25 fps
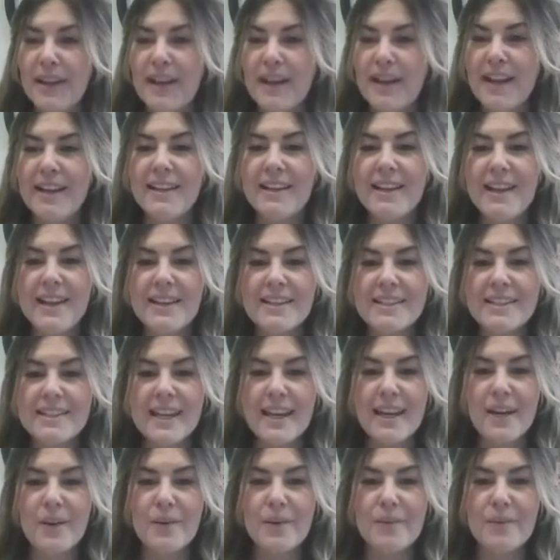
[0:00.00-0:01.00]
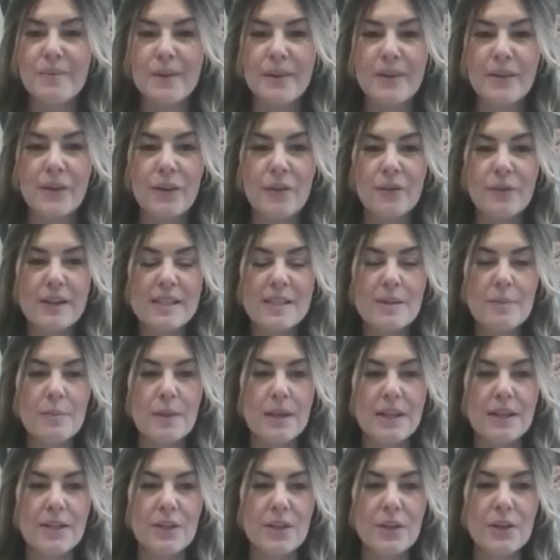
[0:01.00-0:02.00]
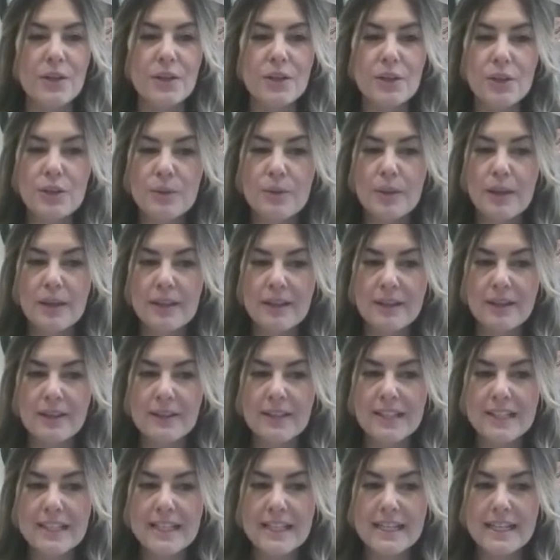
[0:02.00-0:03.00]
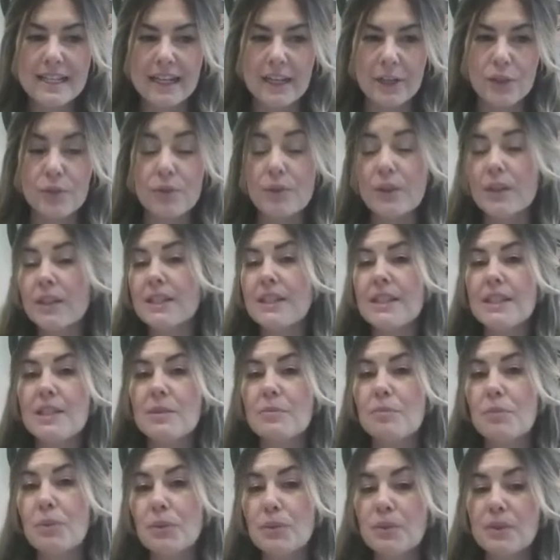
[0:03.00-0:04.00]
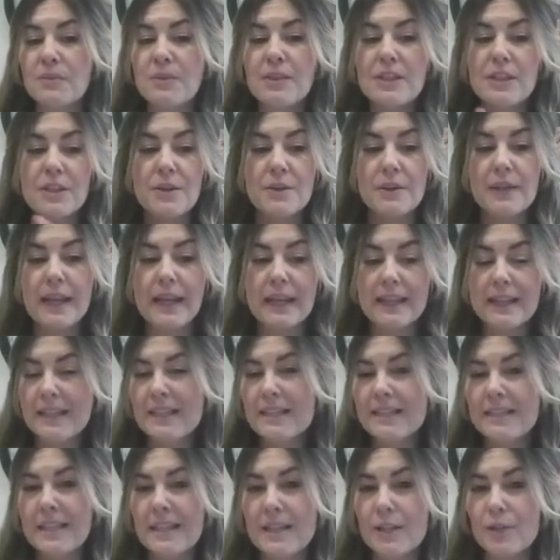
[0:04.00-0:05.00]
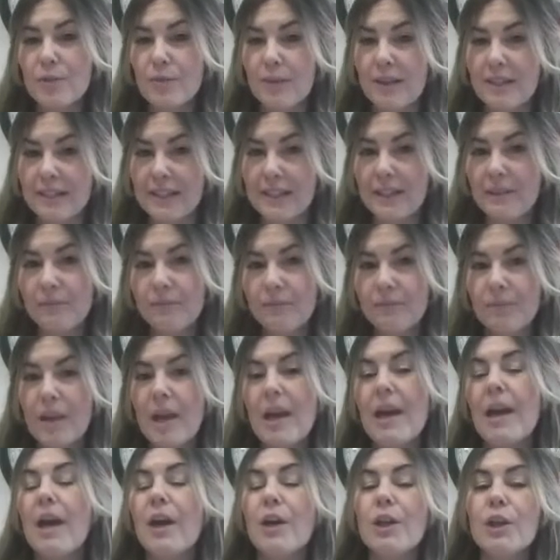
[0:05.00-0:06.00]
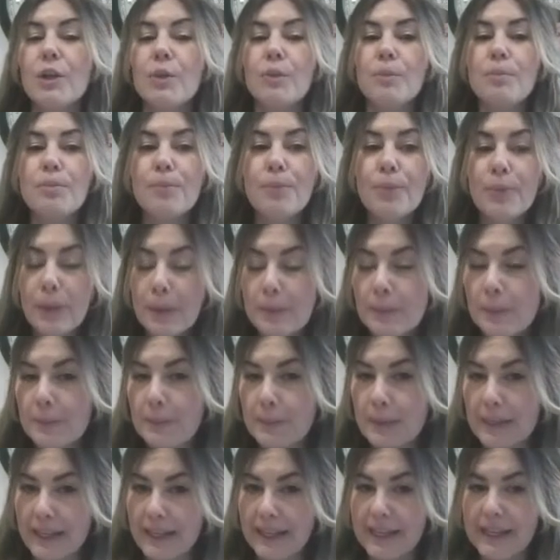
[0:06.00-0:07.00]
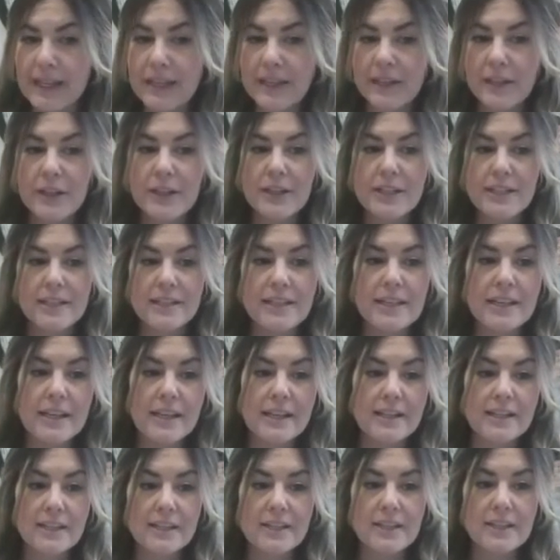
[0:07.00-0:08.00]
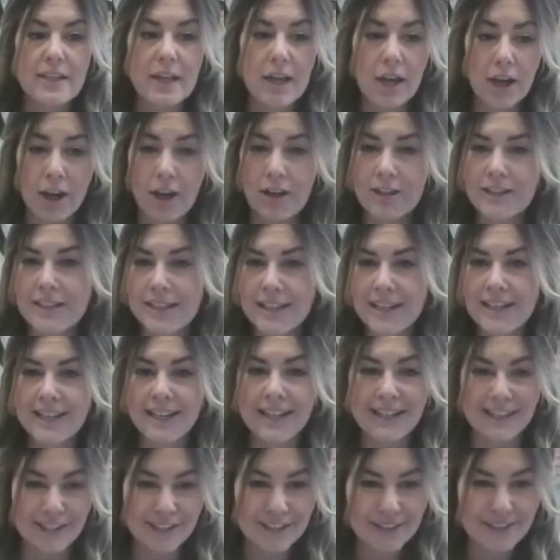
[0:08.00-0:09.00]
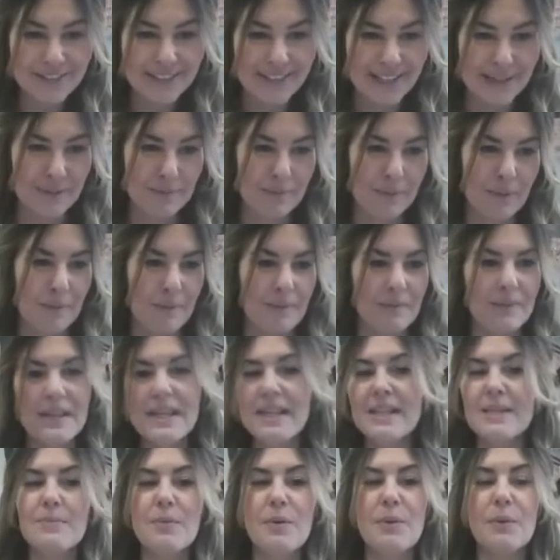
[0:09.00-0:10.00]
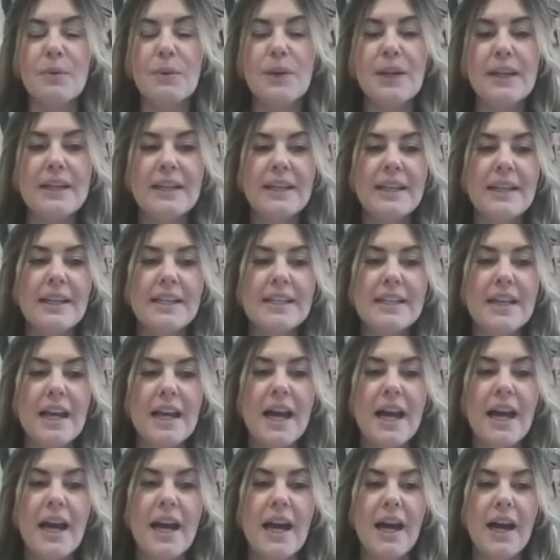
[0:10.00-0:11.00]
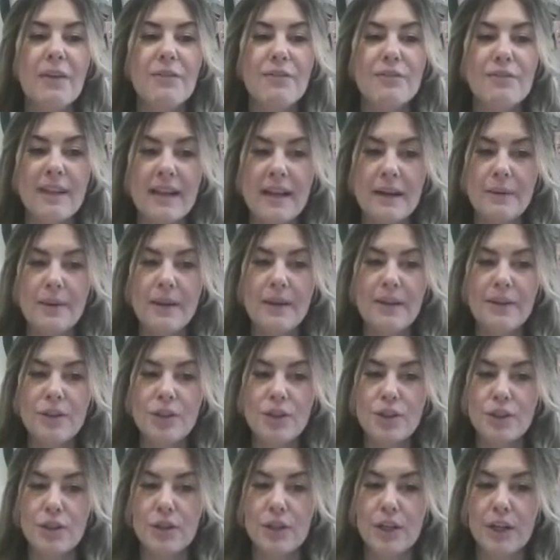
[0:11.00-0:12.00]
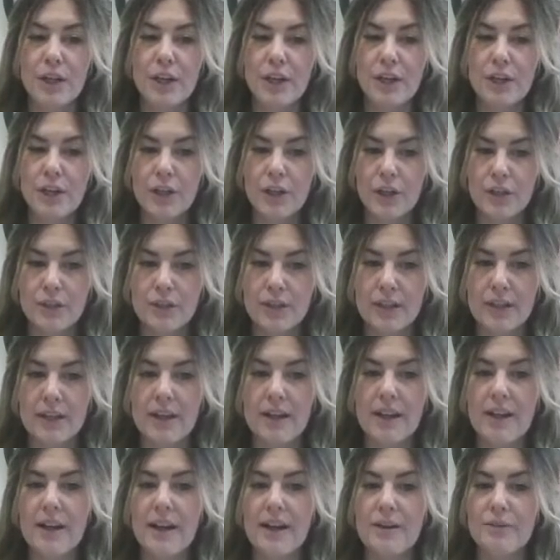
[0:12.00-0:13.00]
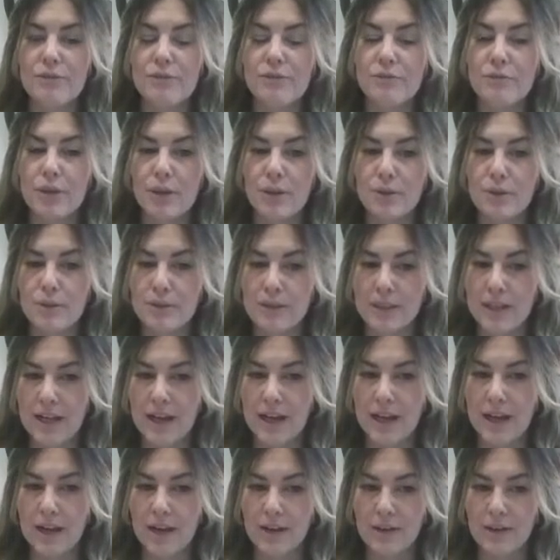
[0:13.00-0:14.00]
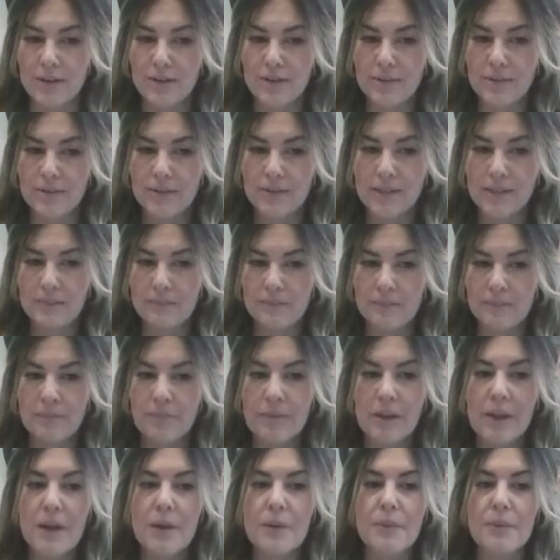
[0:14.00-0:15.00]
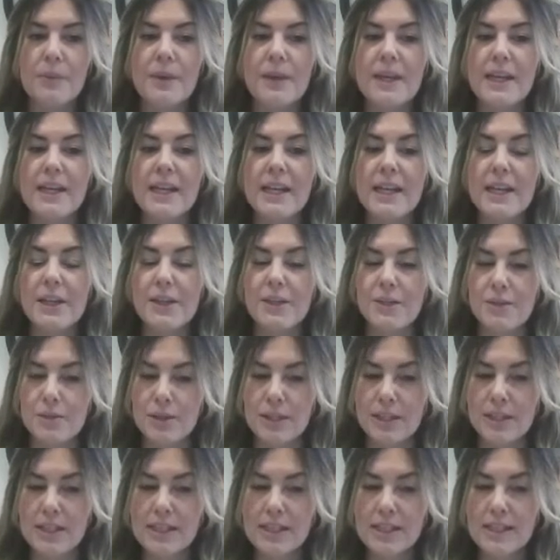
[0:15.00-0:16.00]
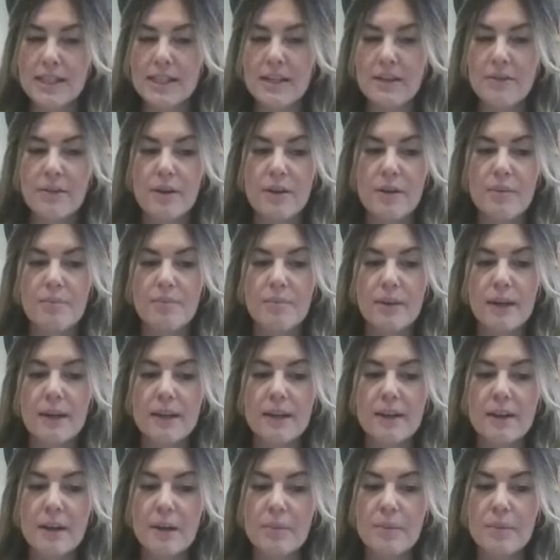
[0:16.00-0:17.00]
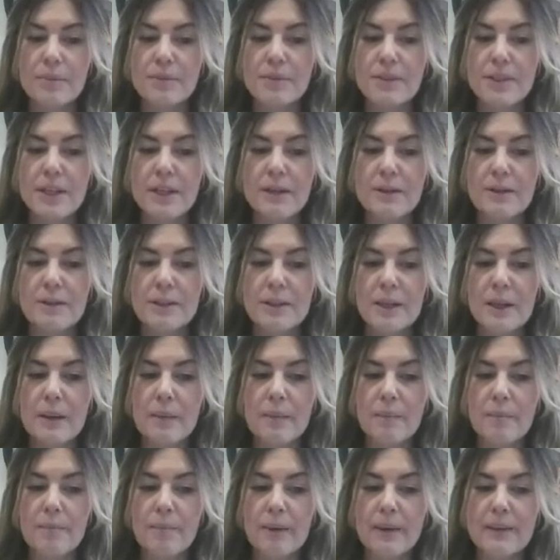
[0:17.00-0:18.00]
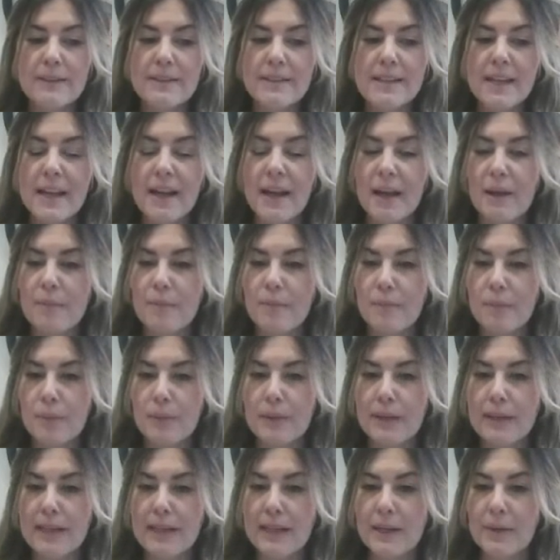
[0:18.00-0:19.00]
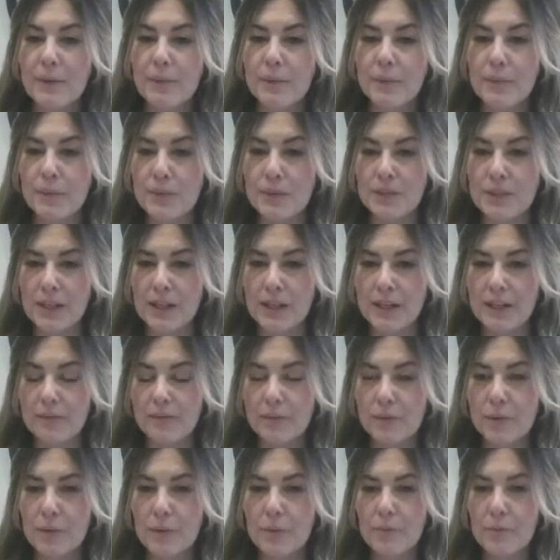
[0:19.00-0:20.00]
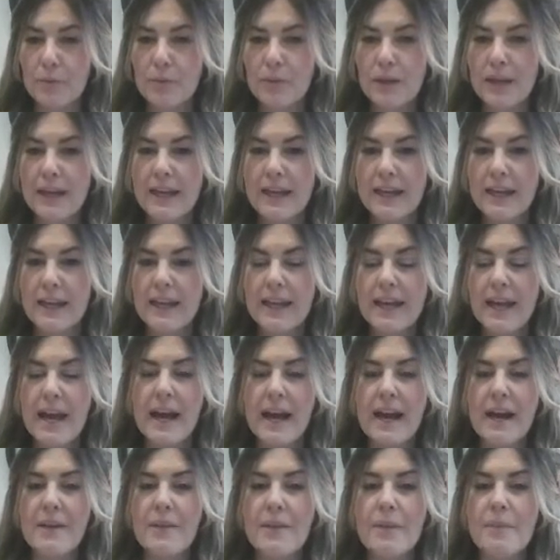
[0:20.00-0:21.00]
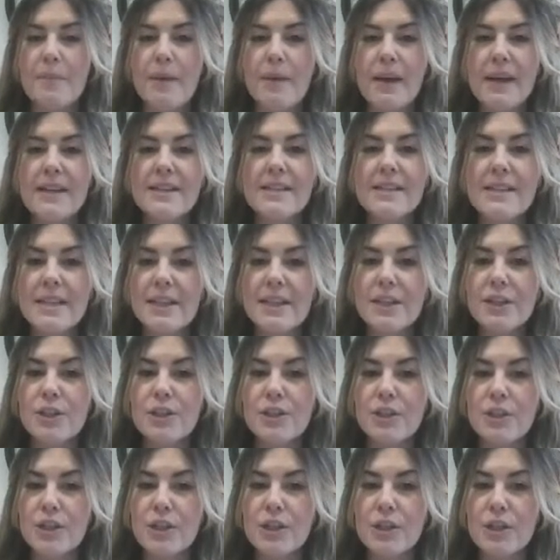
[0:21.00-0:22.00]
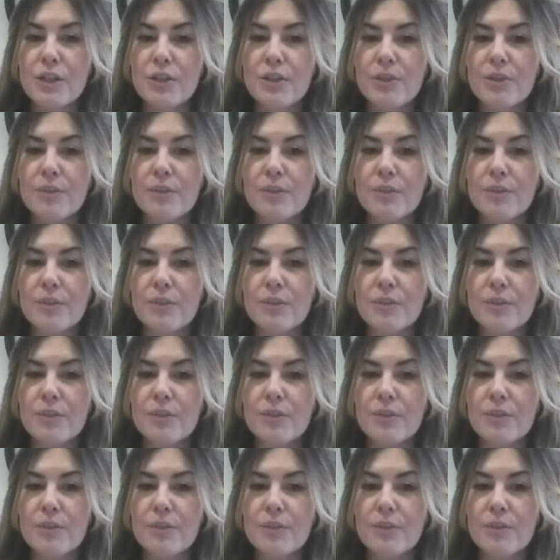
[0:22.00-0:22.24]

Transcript: let's get on with our recipe. So you're going to need to pause the video and get these things ready. You're probably going to need to ask an adult to help you with this, but we need flour, sugar, coconut, rolled oats. We need golden syrup, bicarb of soda, butter and boiling water. And I've got them all here, and the best thing to do